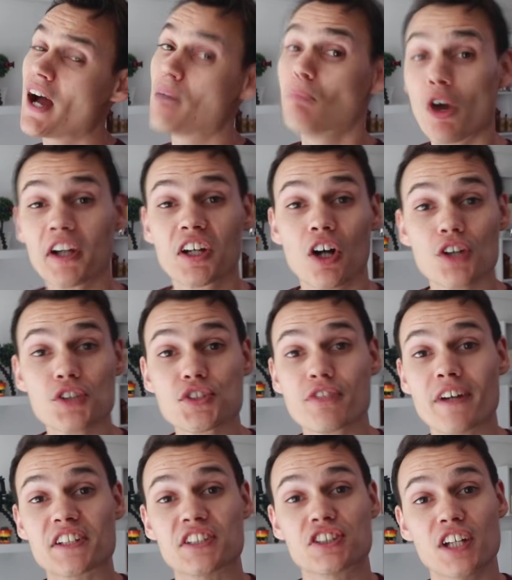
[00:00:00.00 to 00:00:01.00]
and my car's
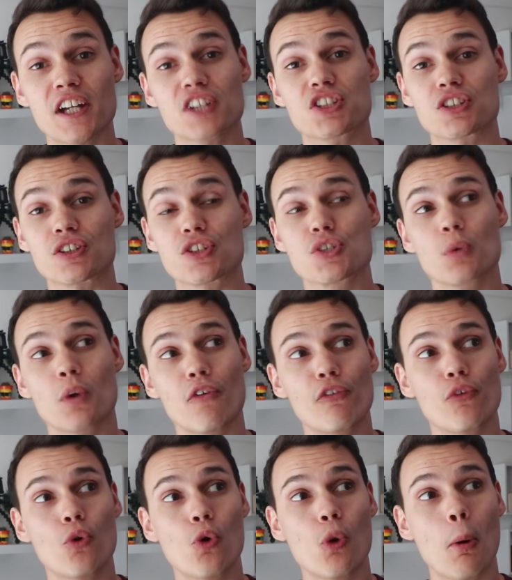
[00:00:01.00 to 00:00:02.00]
direct injection, so I
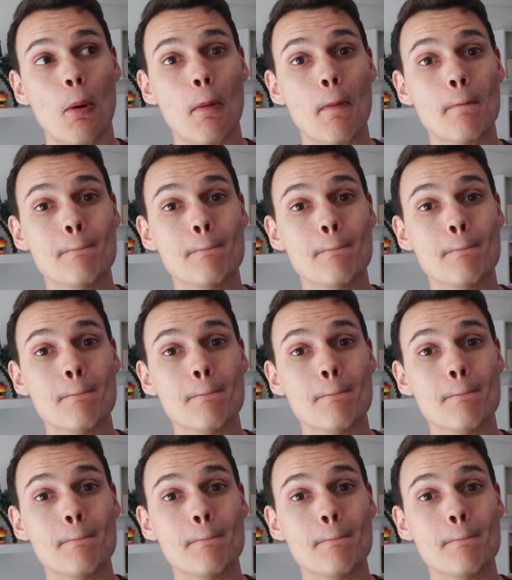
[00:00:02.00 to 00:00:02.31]
thought,